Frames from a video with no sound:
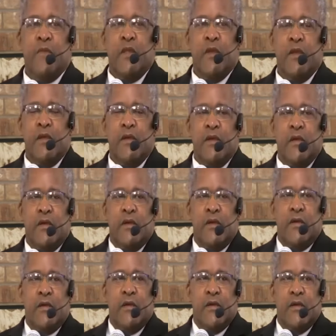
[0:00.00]

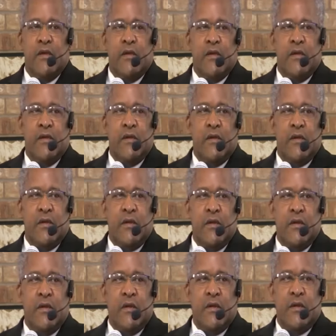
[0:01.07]

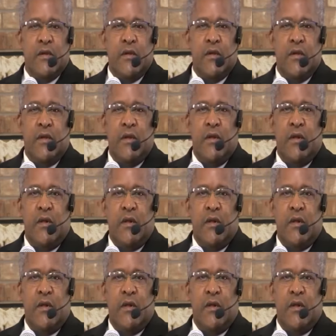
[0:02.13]
(no one is talking)